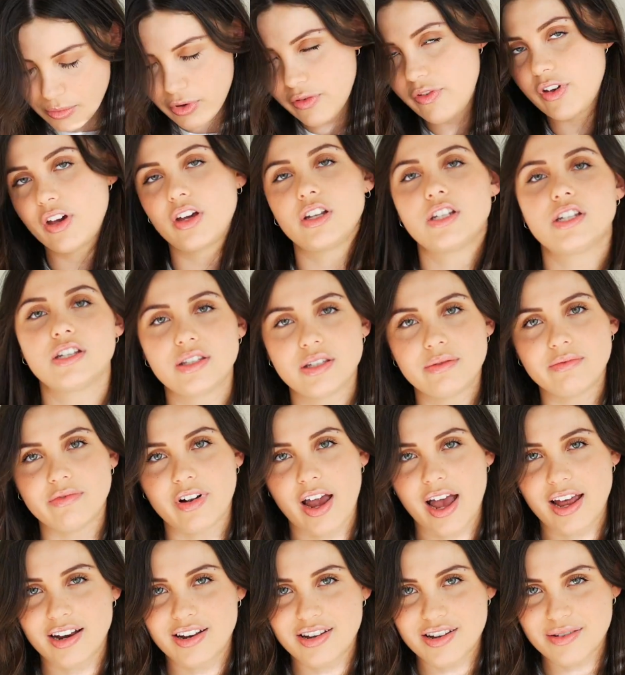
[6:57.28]
Moving on to some
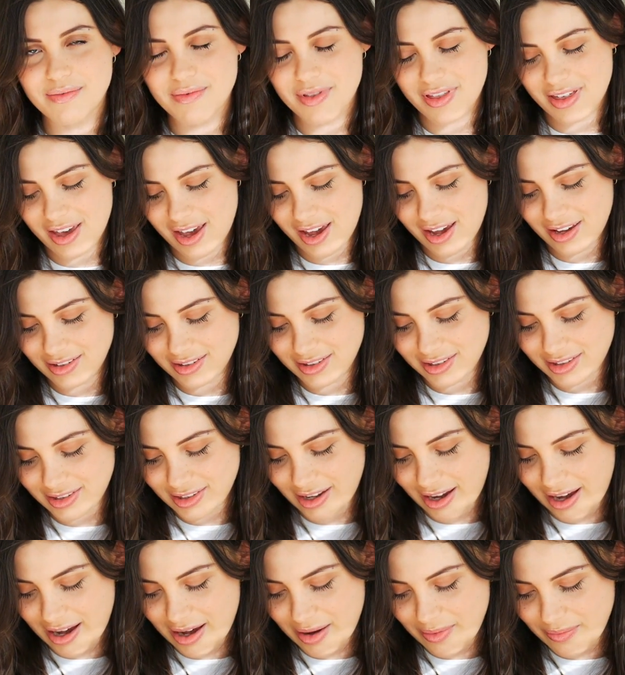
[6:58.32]
random
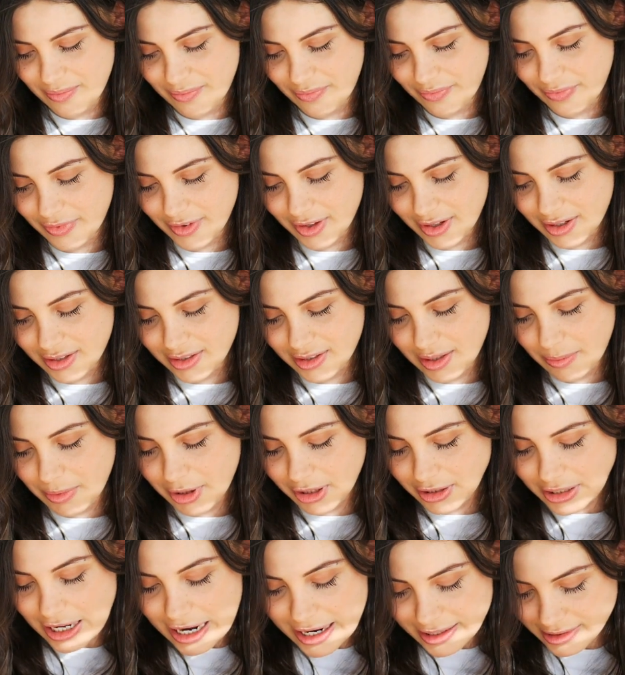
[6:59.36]
things. Some
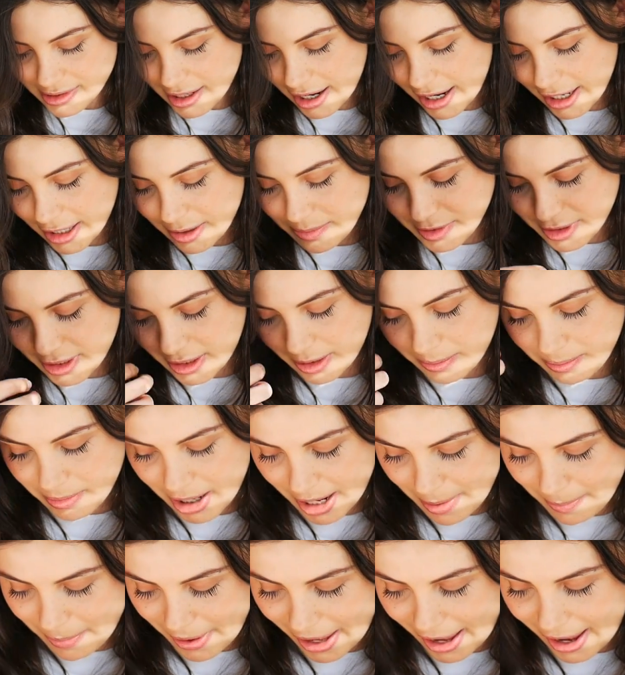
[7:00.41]
of the last items in
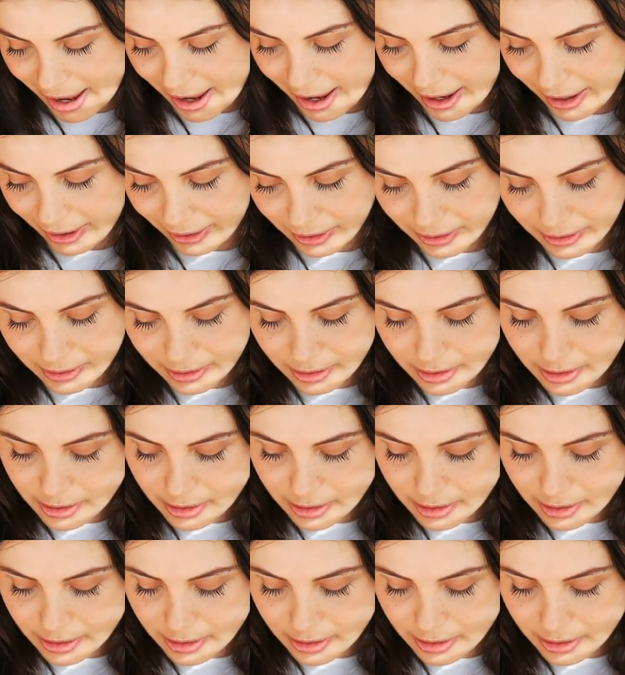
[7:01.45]
my bag.